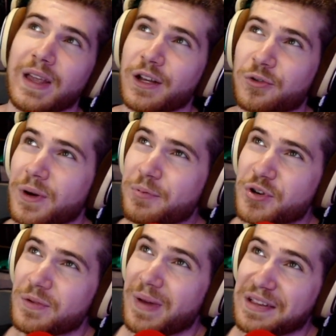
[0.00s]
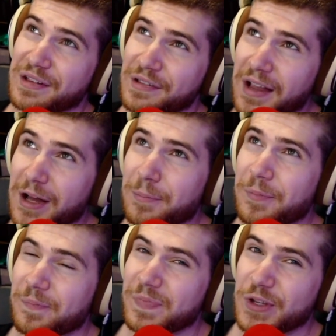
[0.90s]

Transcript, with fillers: encryption messes up,